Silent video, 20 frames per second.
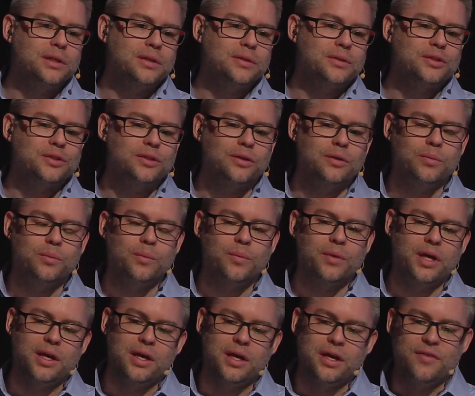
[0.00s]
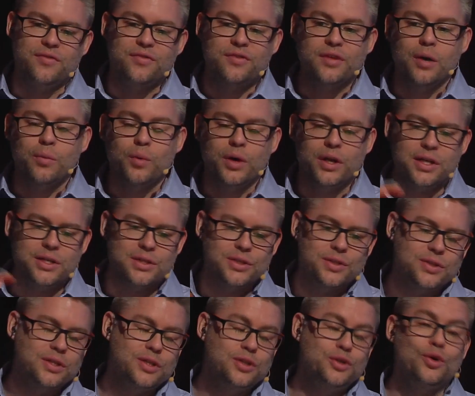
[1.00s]
So if someone
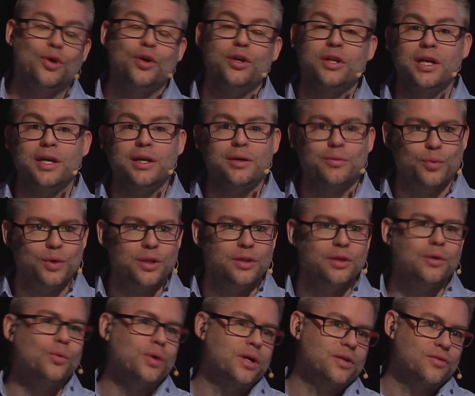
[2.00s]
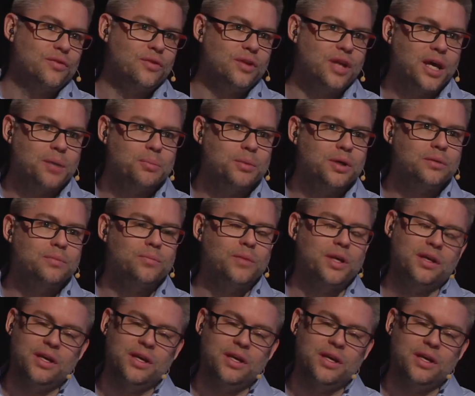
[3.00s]
is joining, we know where to enable.